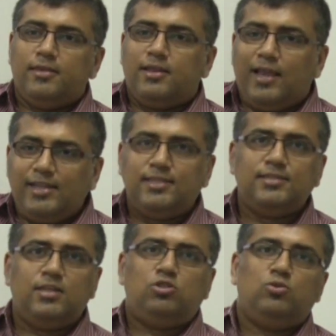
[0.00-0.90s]
the
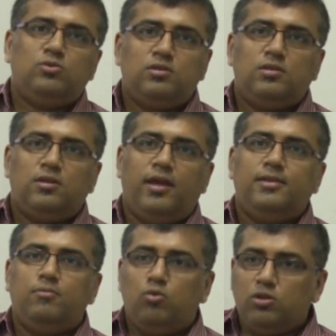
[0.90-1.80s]
license they choose
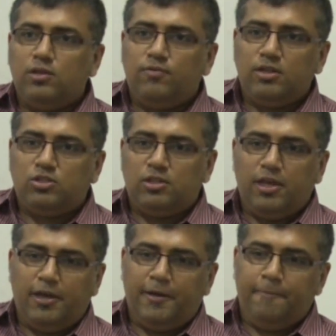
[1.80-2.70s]
and the mode in which
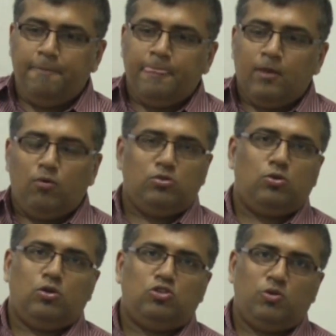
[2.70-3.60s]
they want
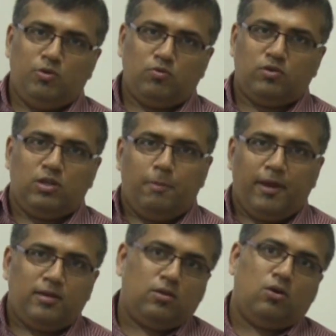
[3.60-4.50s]
to contribute would
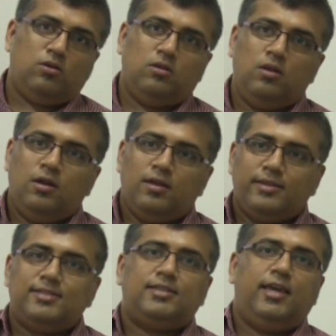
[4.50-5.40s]
depend on
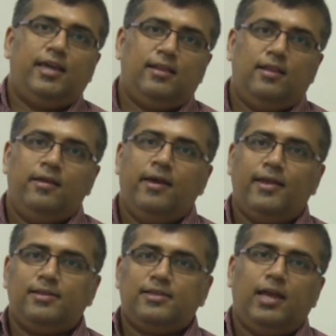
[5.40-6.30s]
the scale
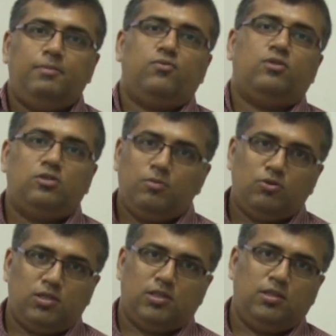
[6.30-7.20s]
and the type of
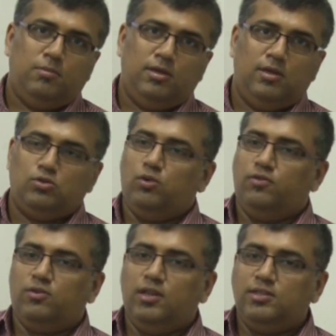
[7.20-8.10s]
contribution that they're making. So
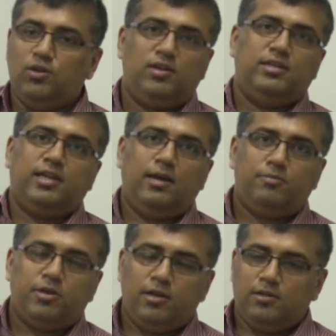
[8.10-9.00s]
if you're releasing an entire
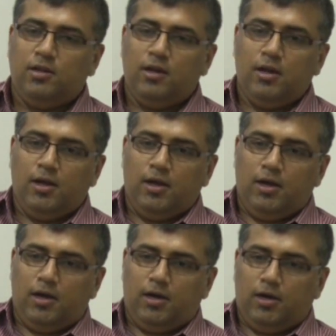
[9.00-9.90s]
product,
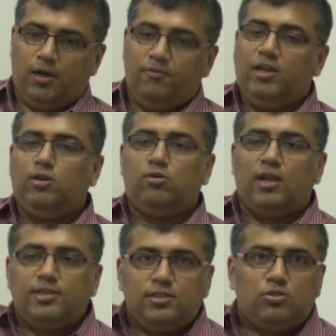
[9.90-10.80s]
a very good
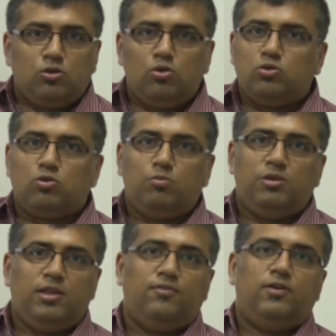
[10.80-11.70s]
license to use could
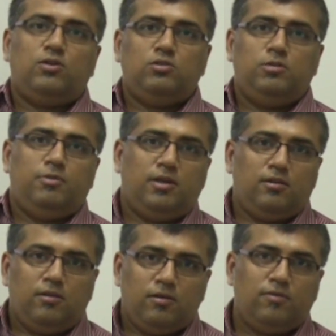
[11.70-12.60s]
be the Affero
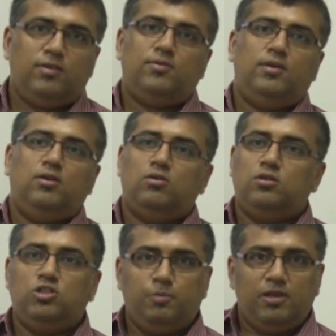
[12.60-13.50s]
GPL v3
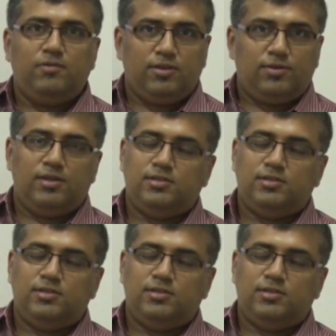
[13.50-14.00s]
or the GPL v3